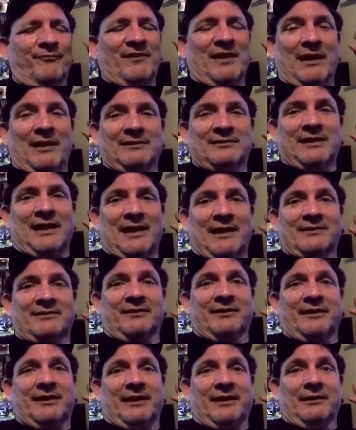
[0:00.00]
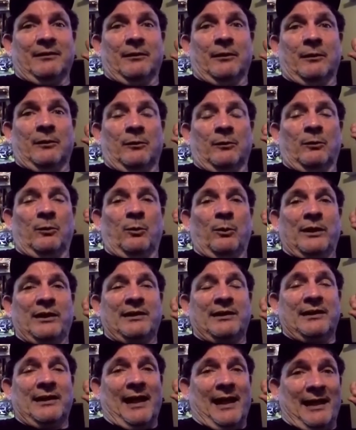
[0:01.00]
That's actually a
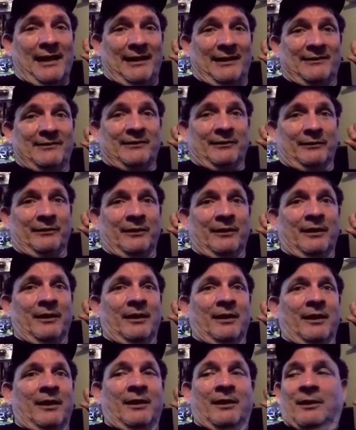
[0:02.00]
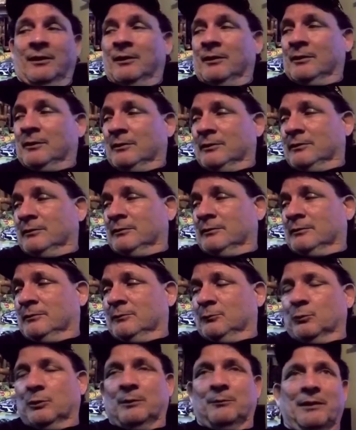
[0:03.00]
long-winded answer.
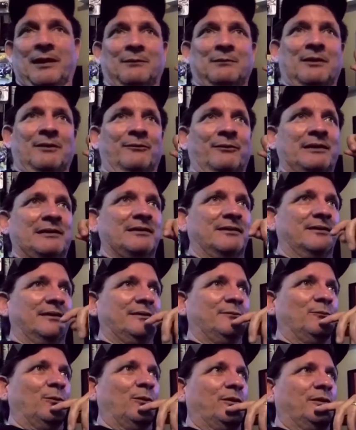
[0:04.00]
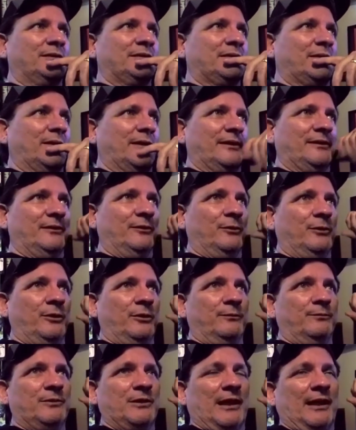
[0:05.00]
What made me originally want to start a
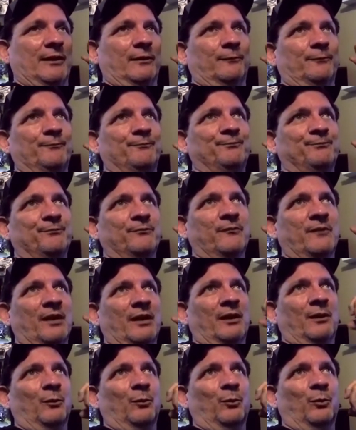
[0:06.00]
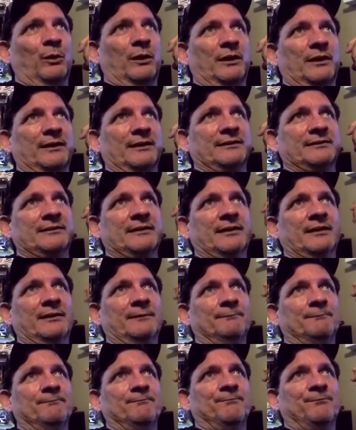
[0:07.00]
YouTube channel was
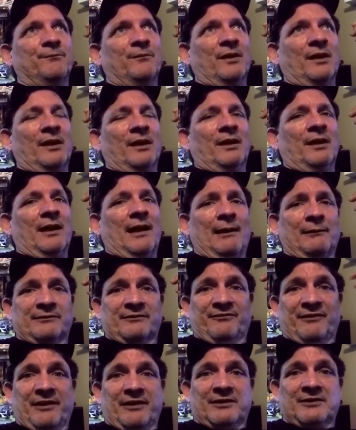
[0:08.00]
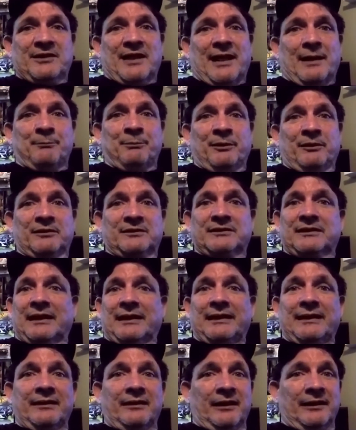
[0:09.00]
I was a very shy person. I
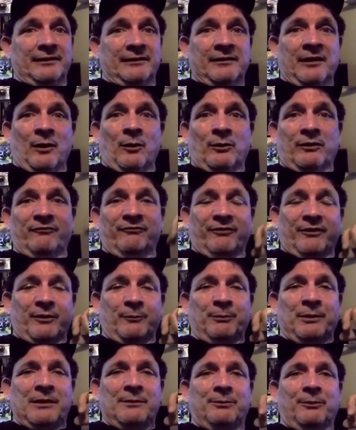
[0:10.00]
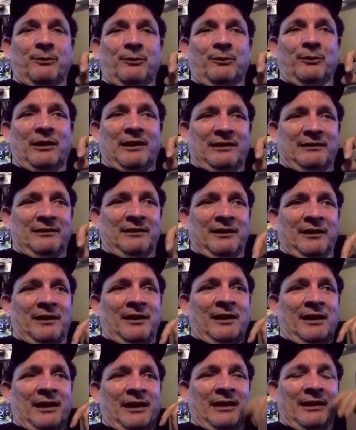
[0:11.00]
didn't like to talk in front of people. I
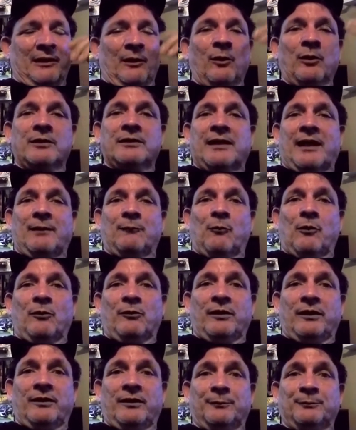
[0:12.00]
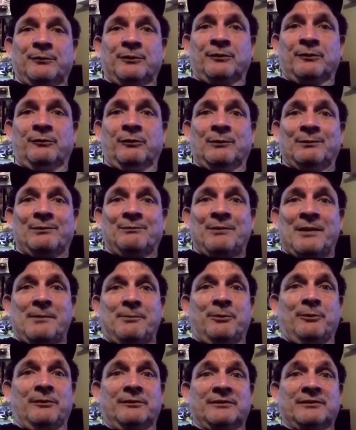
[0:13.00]
had a hard time walking up to a group of
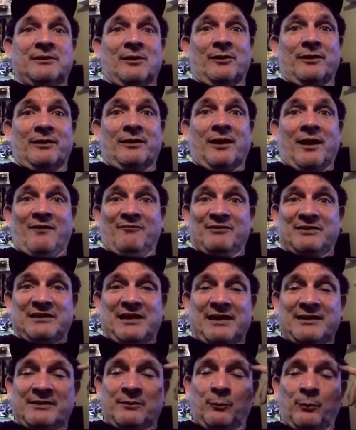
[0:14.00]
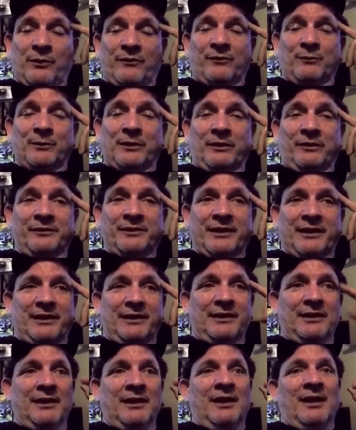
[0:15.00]
people and starting a conversation with them and all
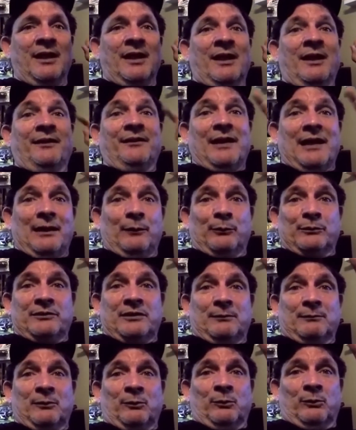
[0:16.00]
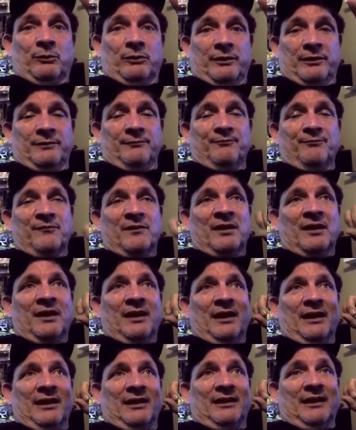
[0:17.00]
that. That was number one,
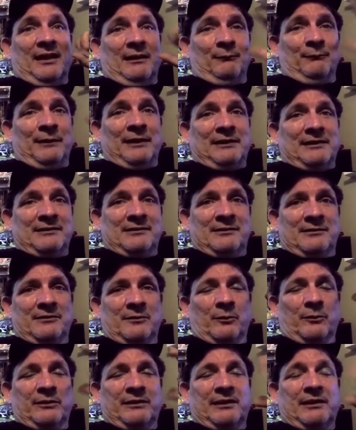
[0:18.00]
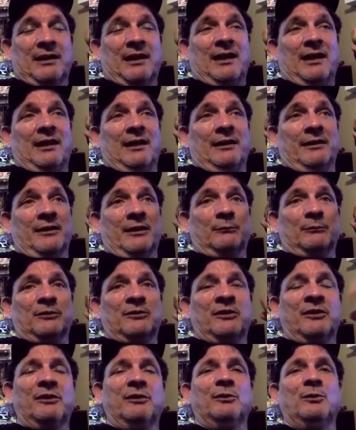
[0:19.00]
and I'll make this as short as I can. And number
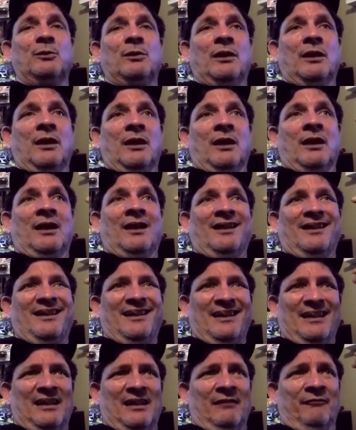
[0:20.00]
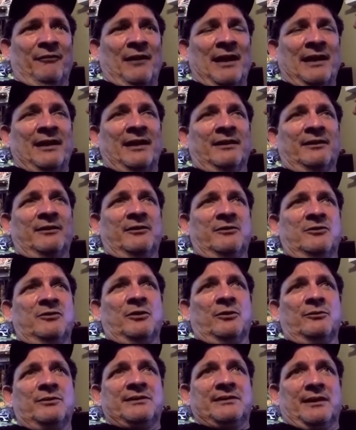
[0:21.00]
two, if I could
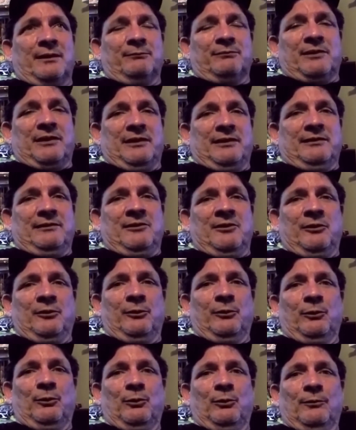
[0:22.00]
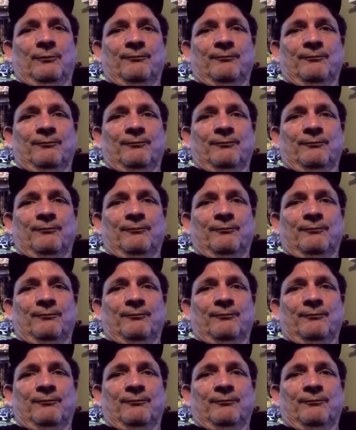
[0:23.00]
do something to